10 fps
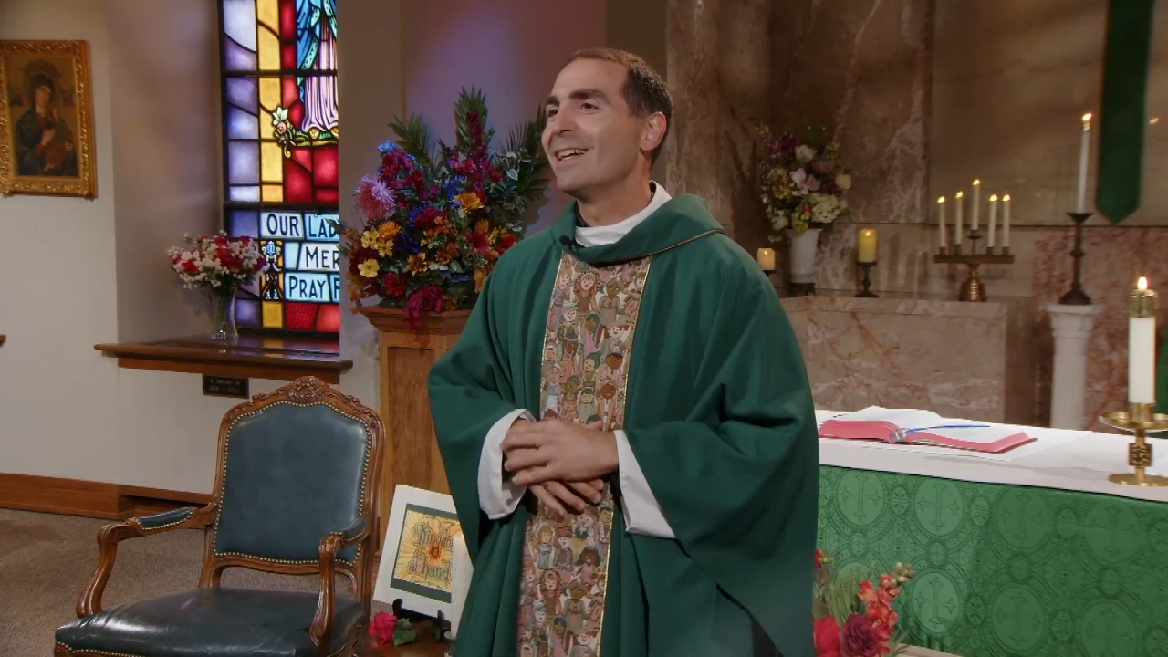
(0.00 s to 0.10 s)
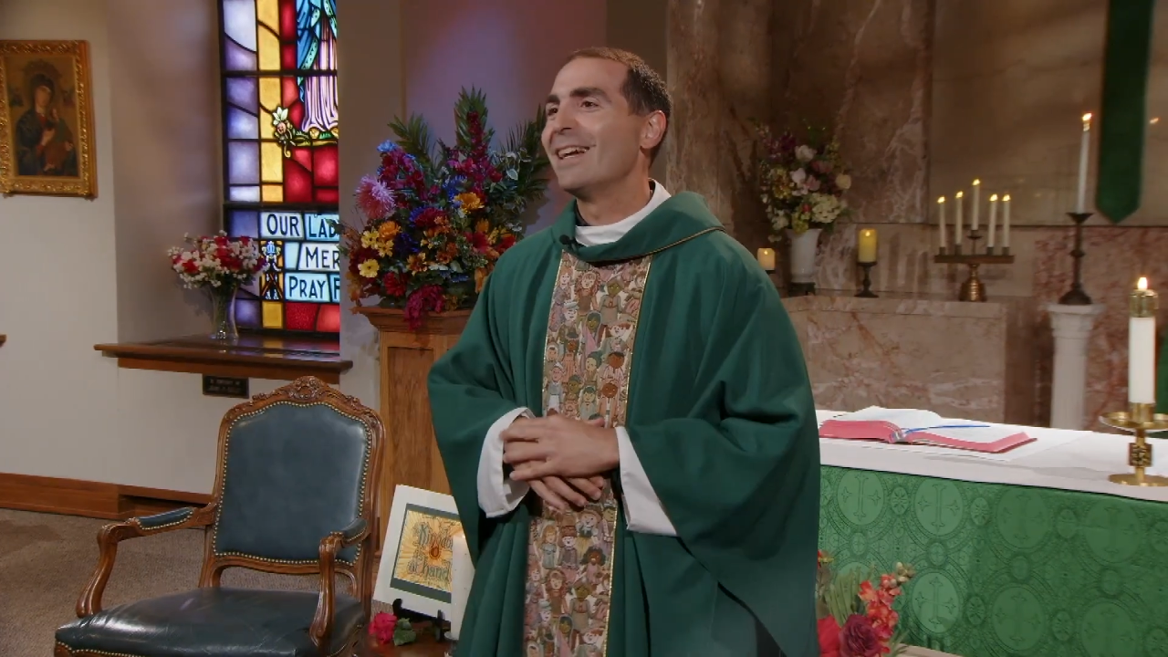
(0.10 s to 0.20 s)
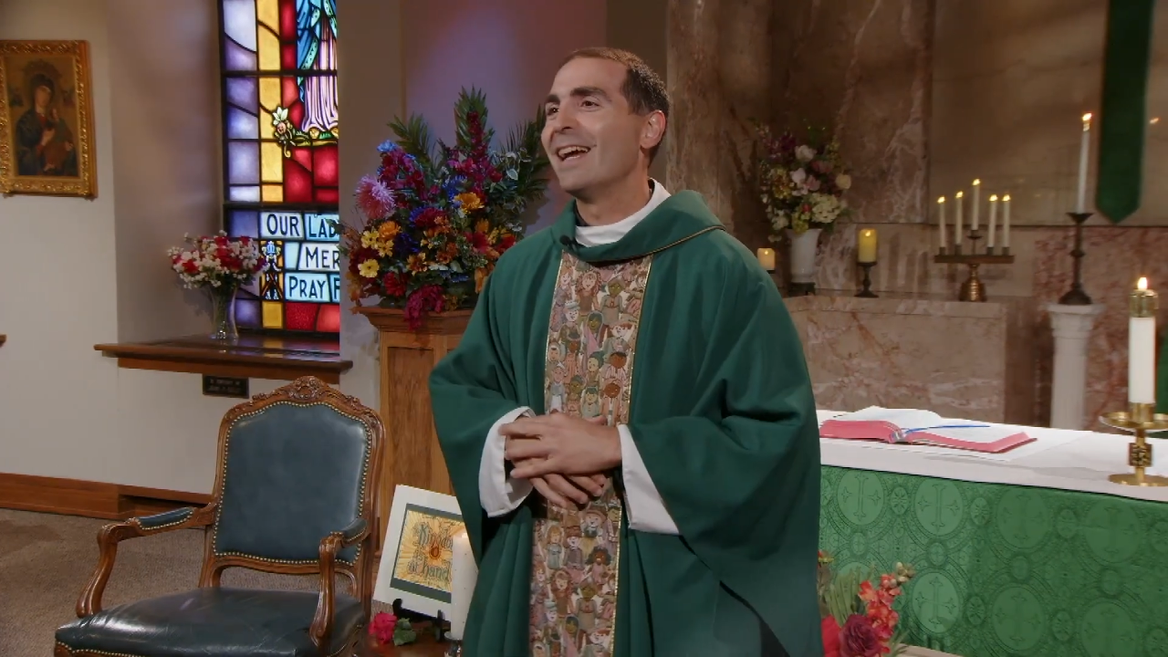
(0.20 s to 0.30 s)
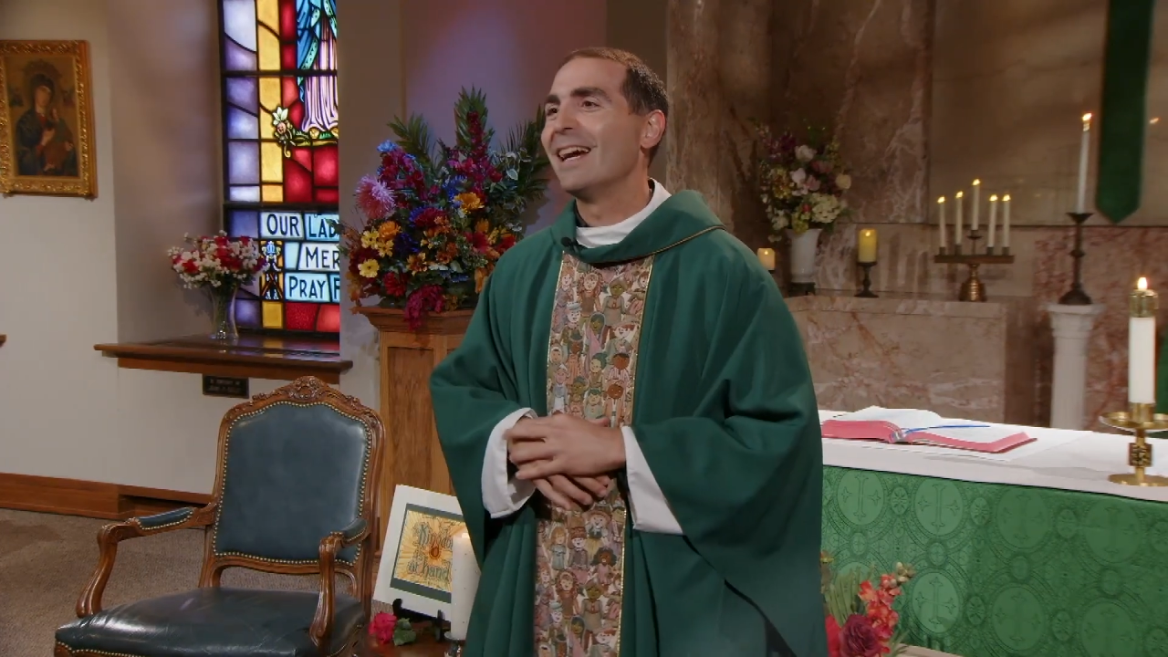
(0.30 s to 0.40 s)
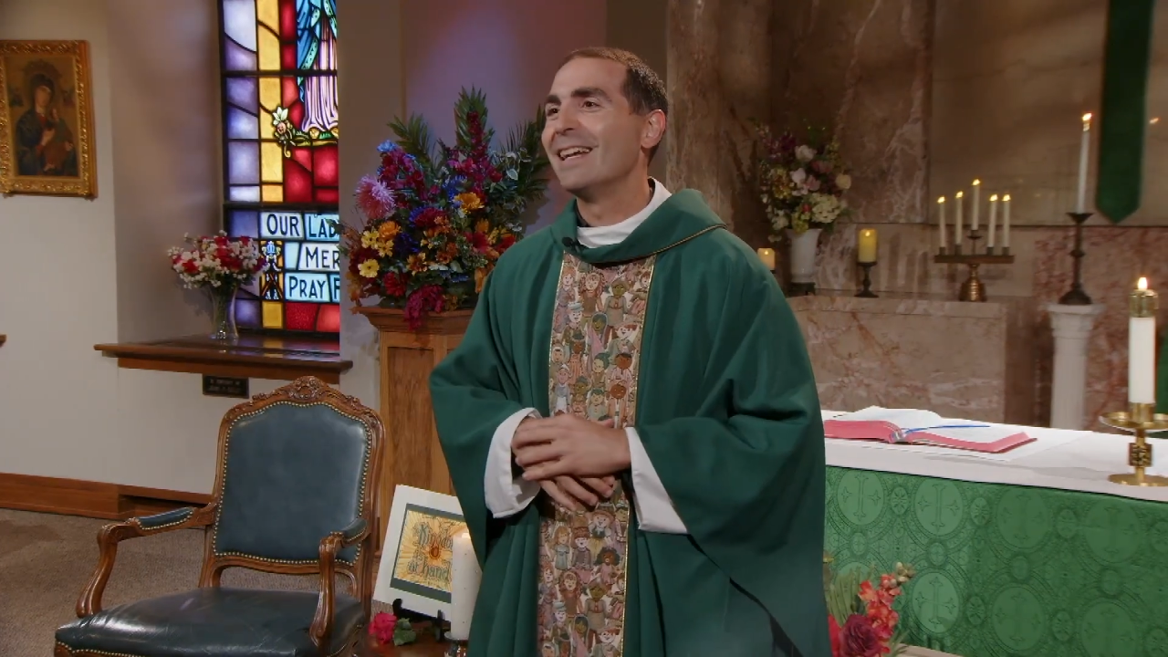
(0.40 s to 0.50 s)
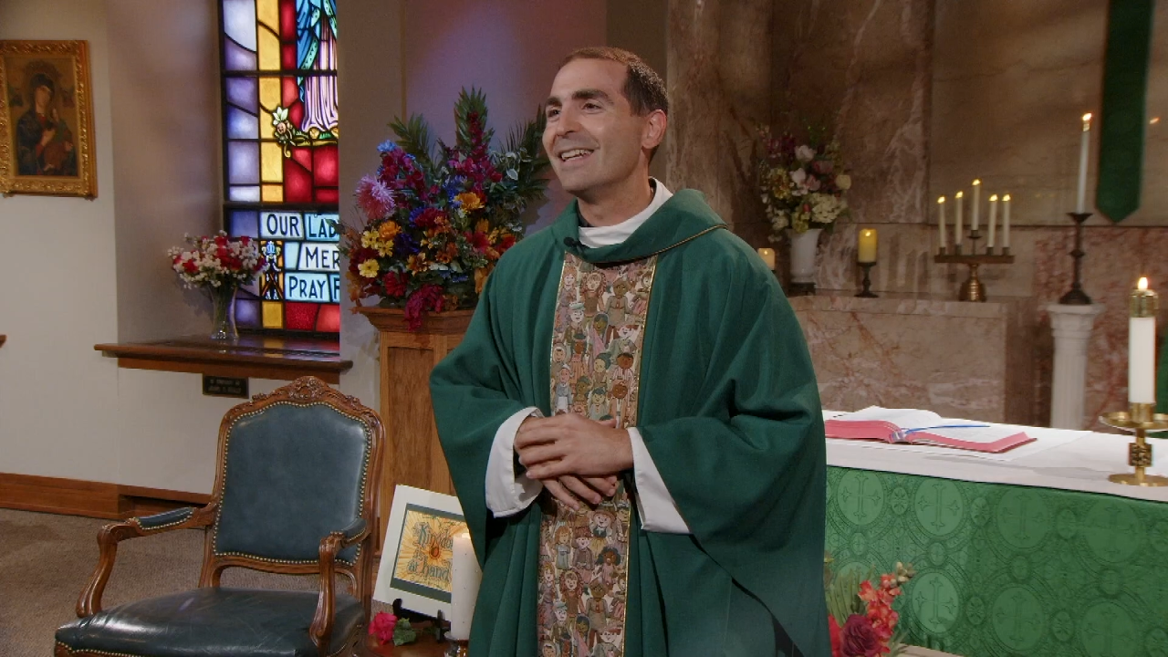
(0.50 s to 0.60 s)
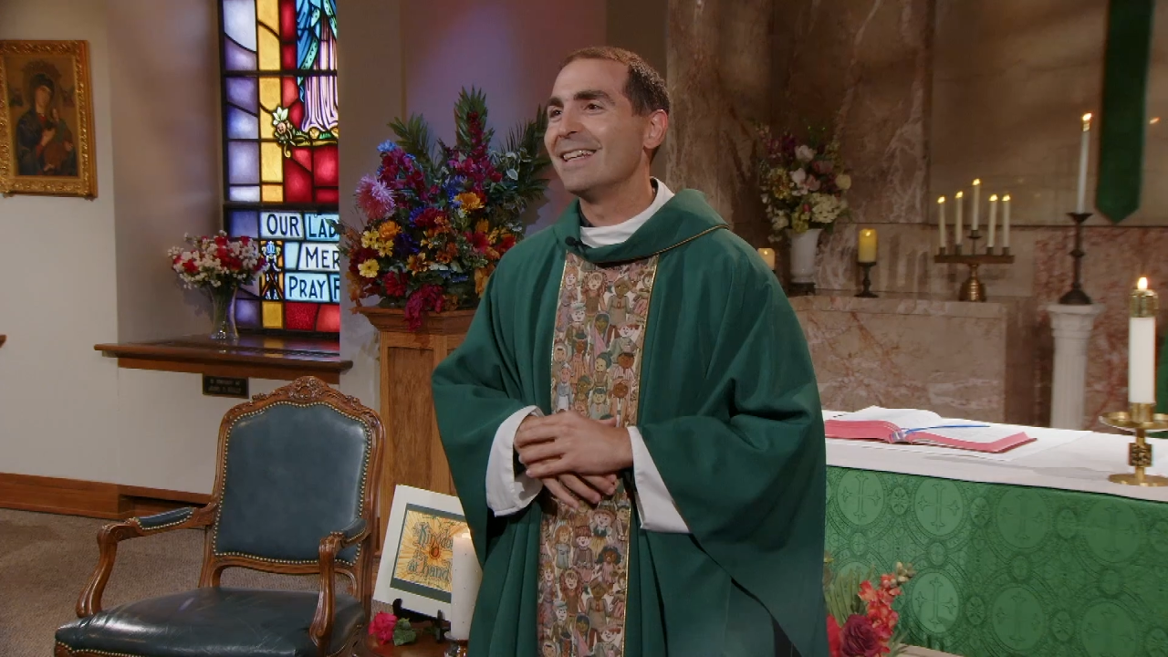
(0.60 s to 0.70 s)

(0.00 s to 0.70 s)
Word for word: and,